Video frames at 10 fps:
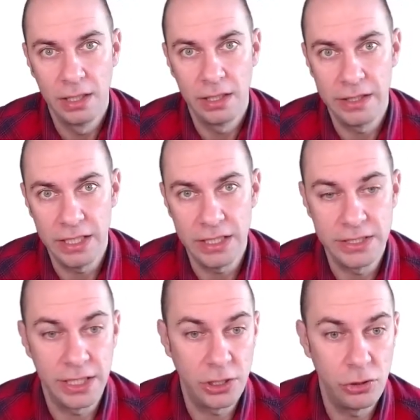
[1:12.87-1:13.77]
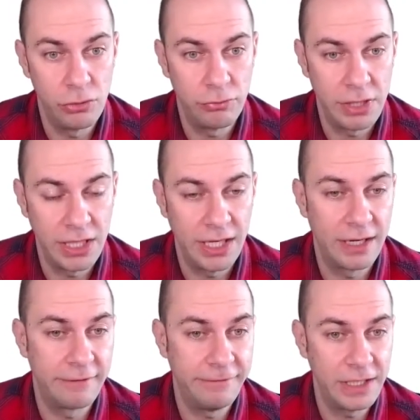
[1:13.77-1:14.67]
the security at
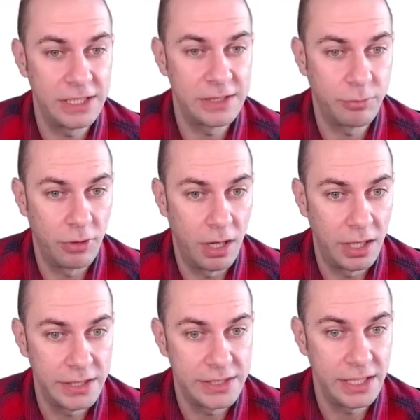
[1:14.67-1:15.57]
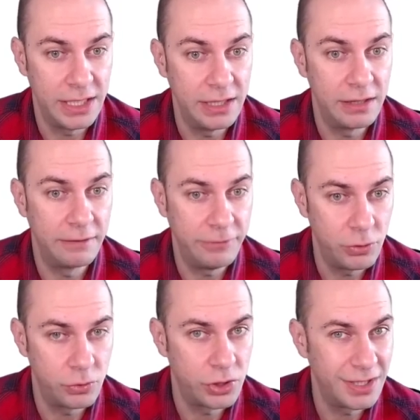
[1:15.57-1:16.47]
a fixed price in the
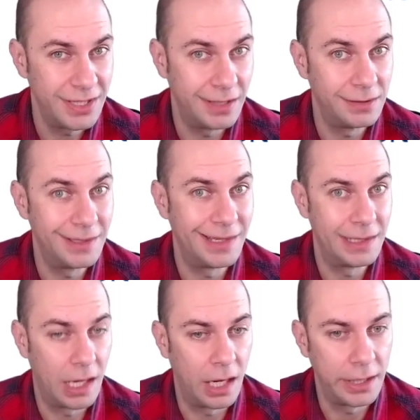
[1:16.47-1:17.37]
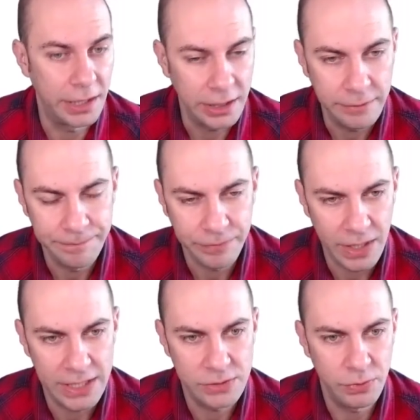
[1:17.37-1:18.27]
future, the underlying,
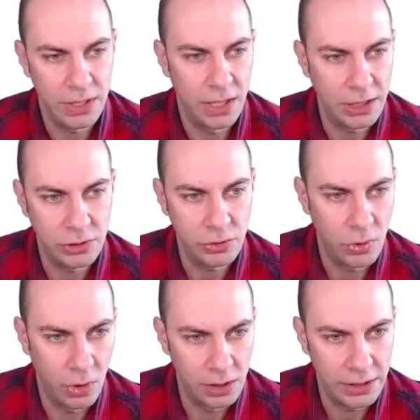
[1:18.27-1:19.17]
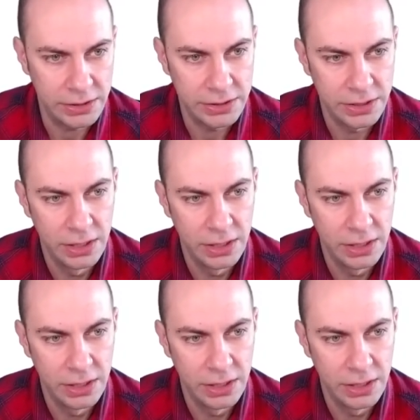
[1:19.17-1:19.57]
as we like to call it.